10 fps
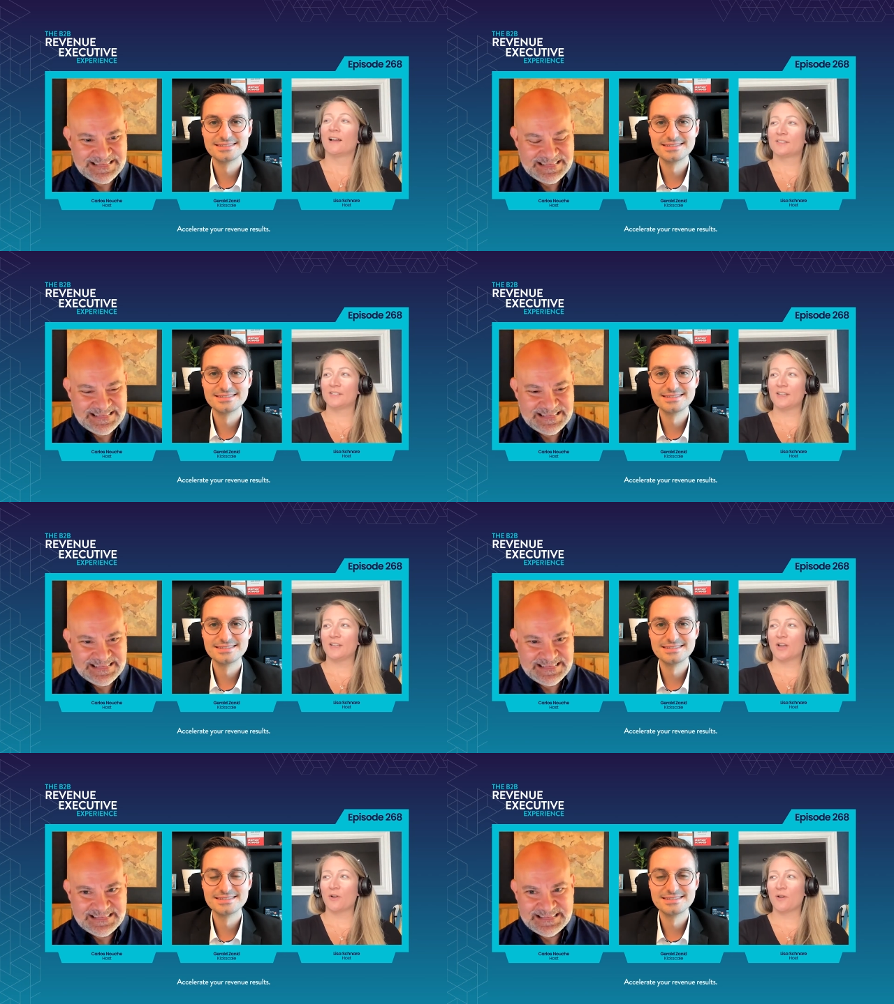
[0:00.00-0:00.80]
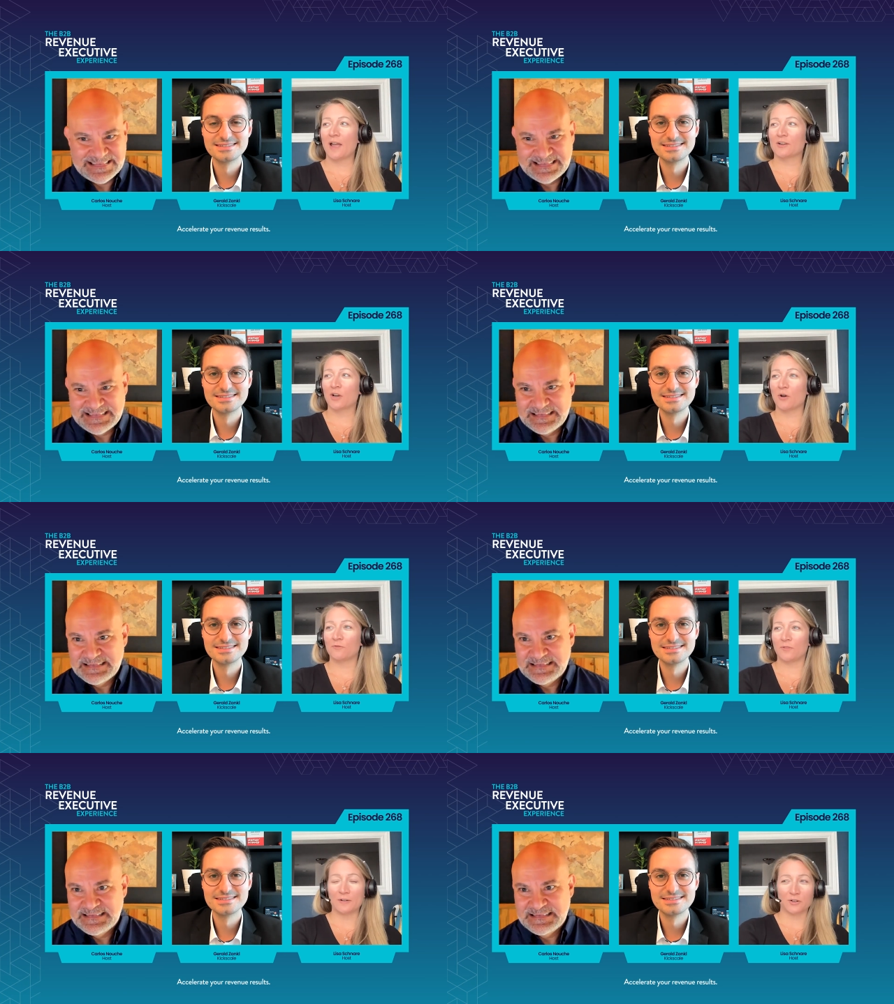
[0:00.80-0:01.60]
Speaker 1: CEO and co
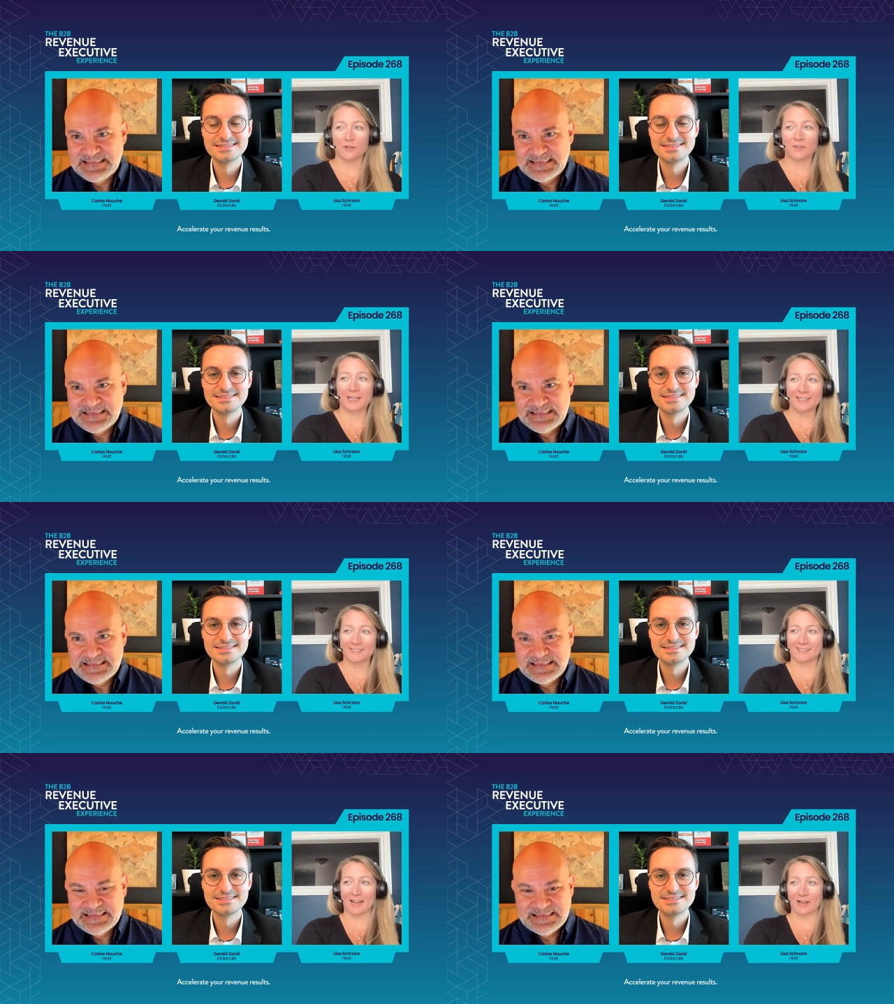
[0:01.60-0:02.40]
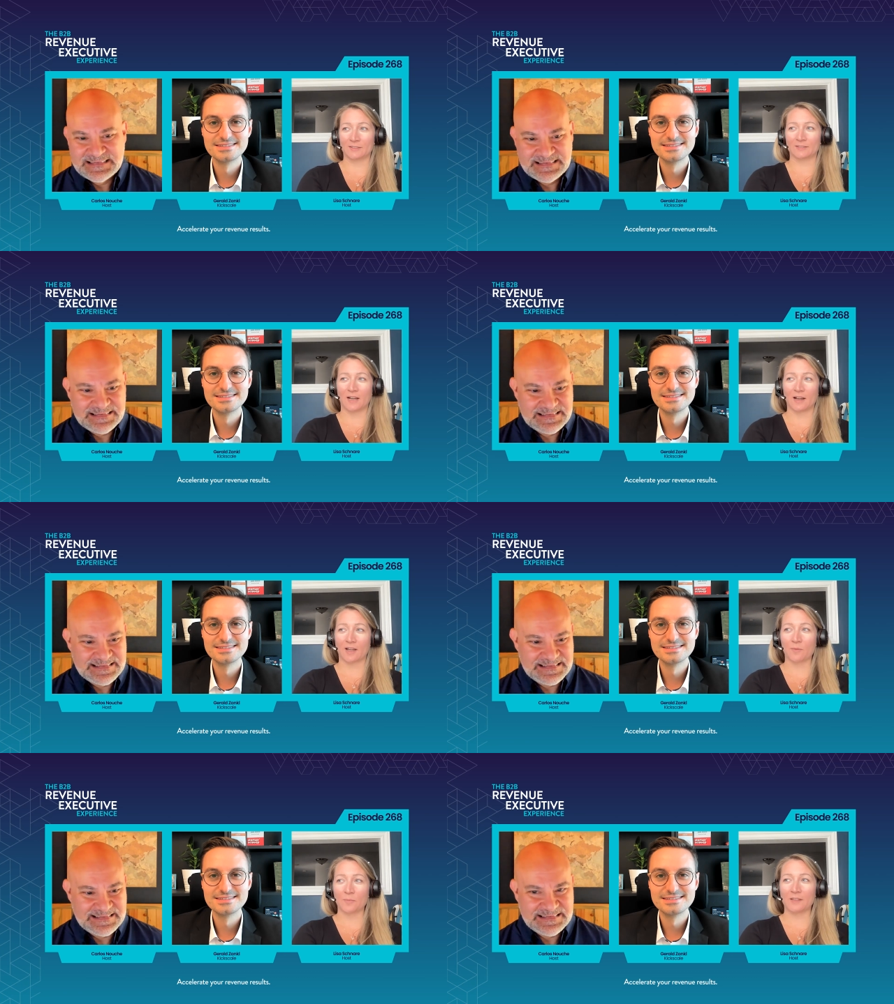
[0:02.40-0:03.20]
founder of Kickscale, a
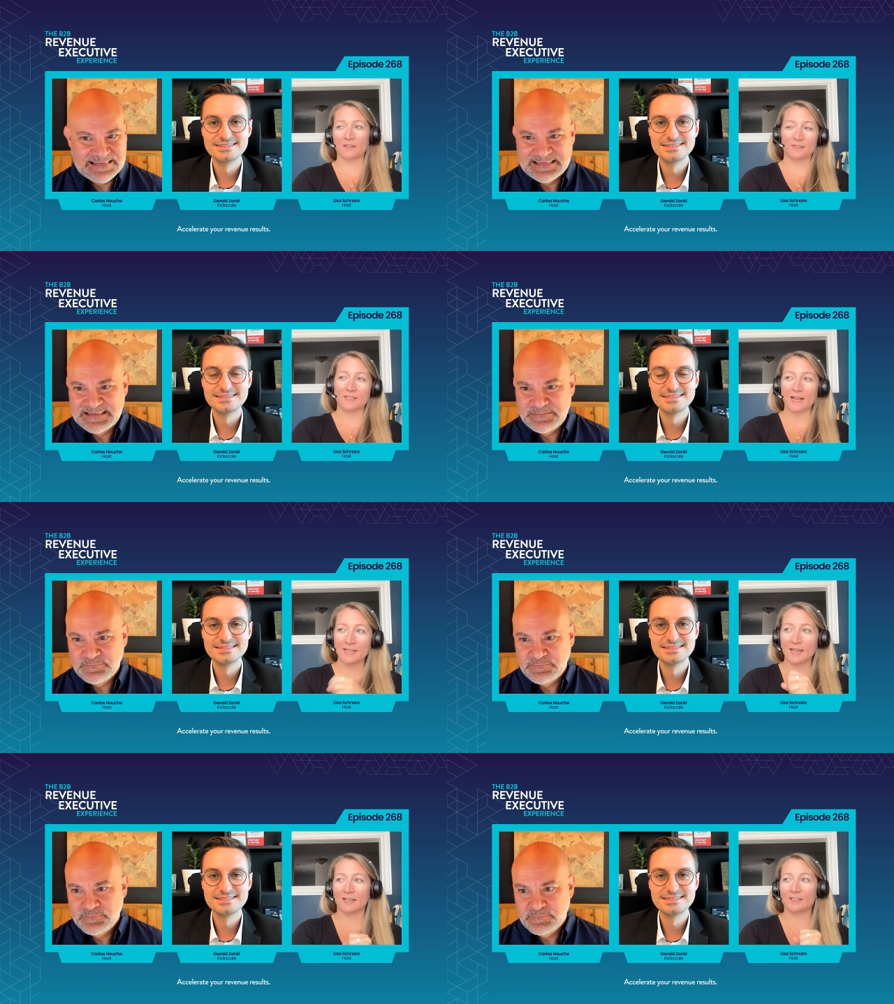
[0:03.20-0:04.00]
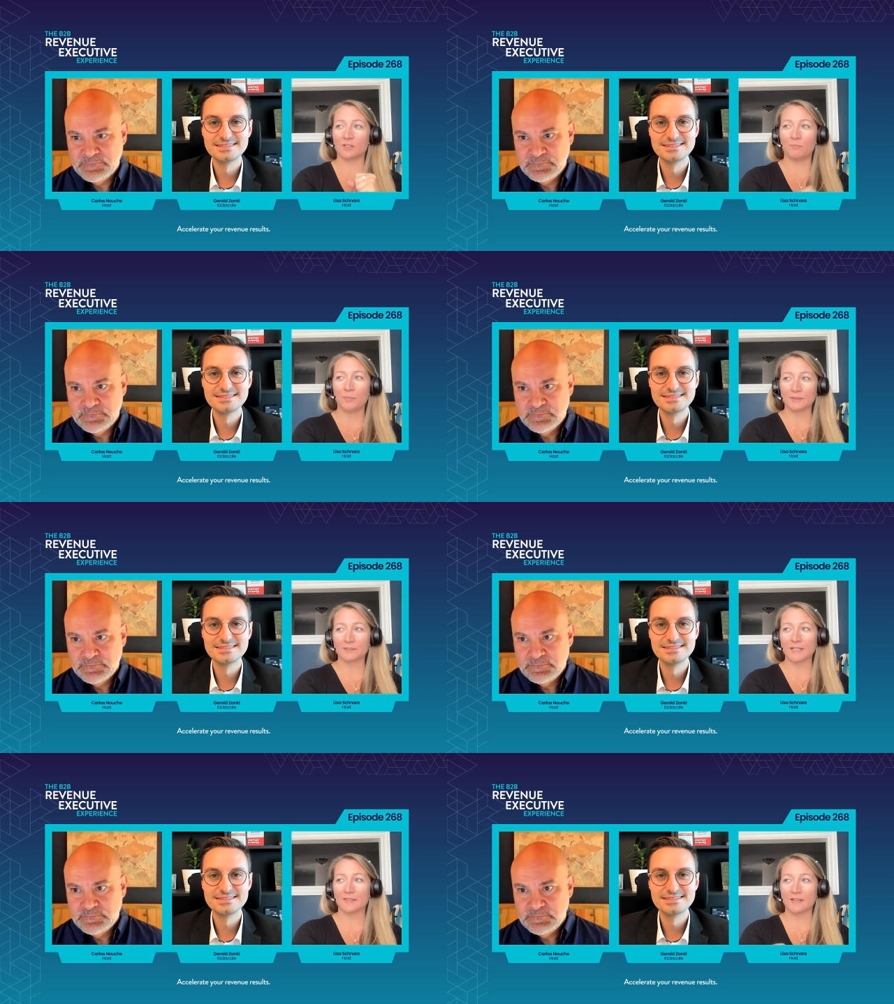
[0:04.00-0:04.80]
company that's dedicated to
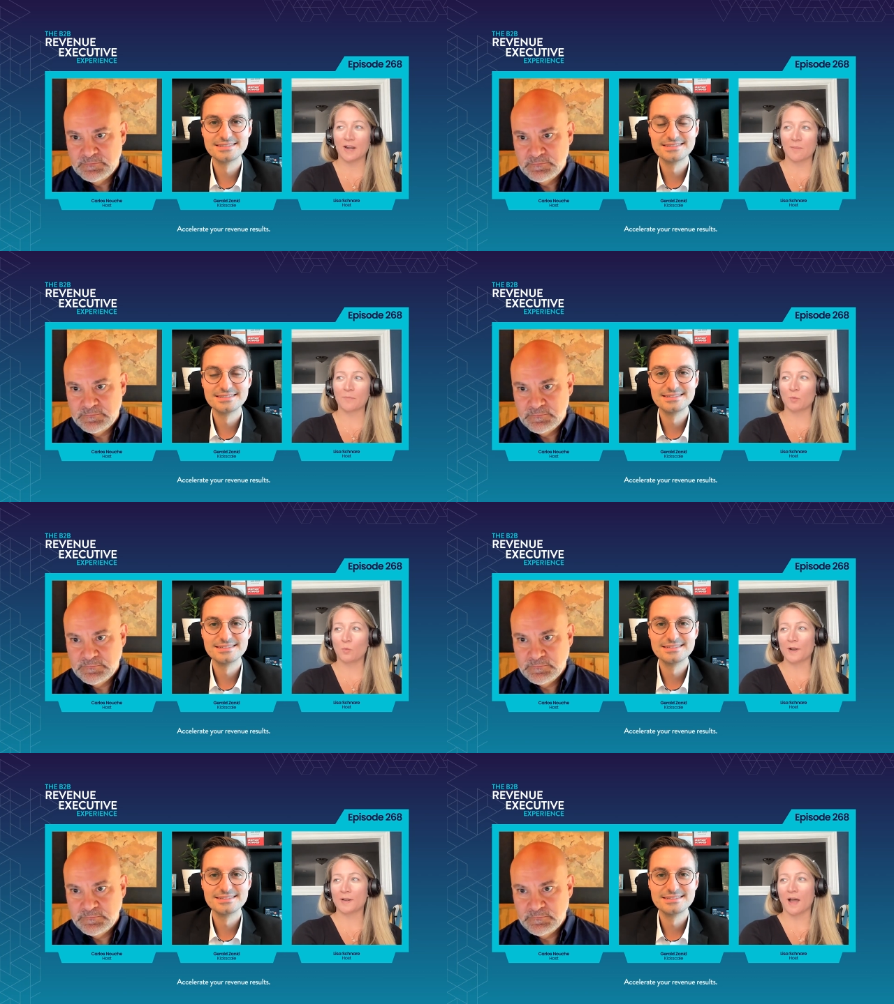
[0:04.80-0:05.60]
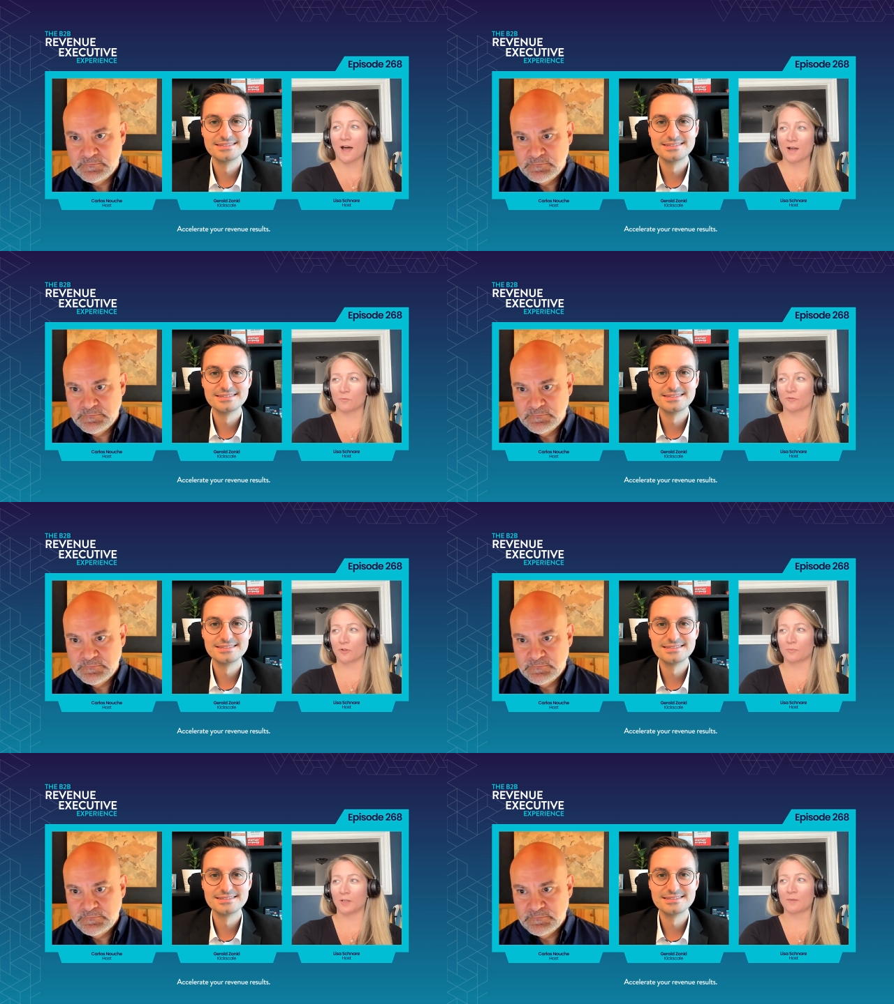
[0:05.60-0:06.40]
building the number one hub
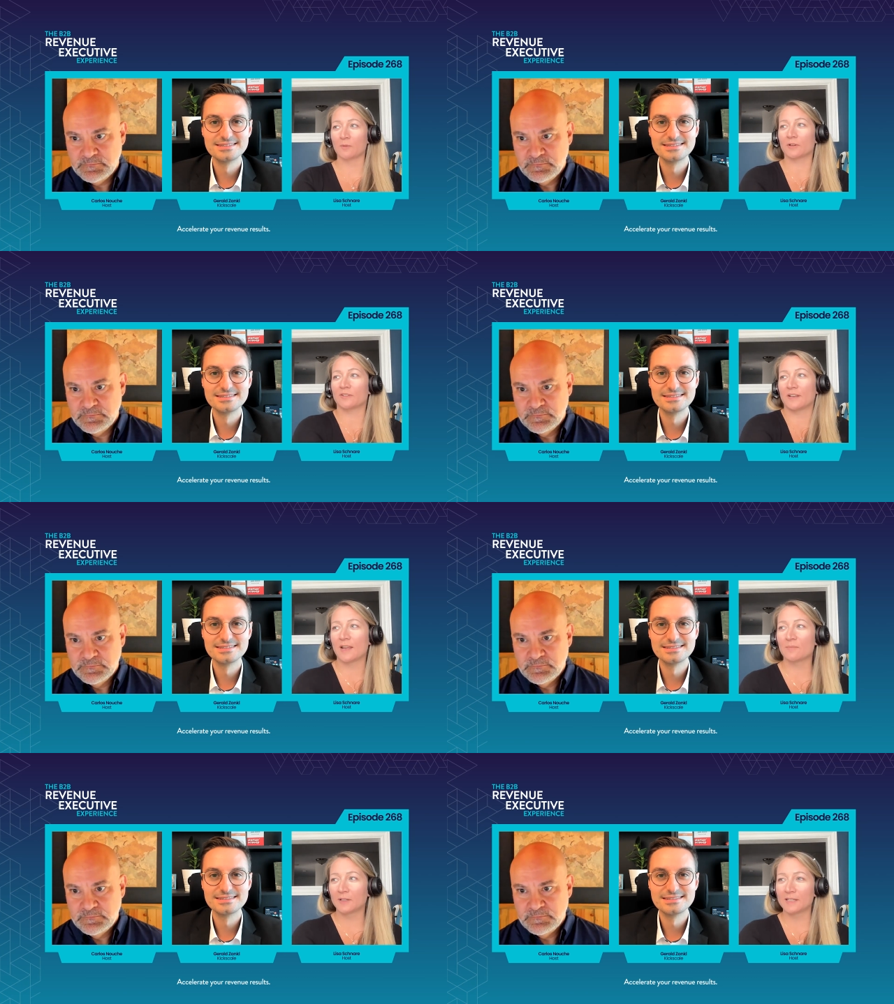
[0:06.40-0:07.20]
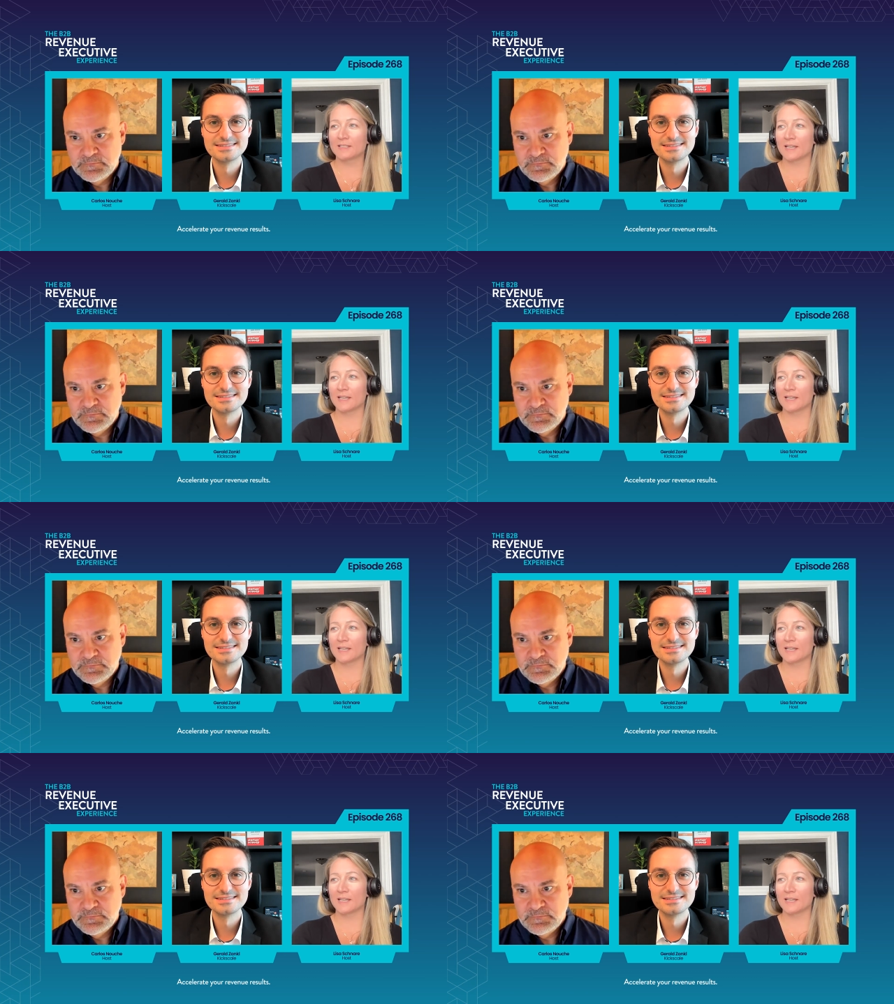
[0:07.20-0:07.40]
for playbooks, enabling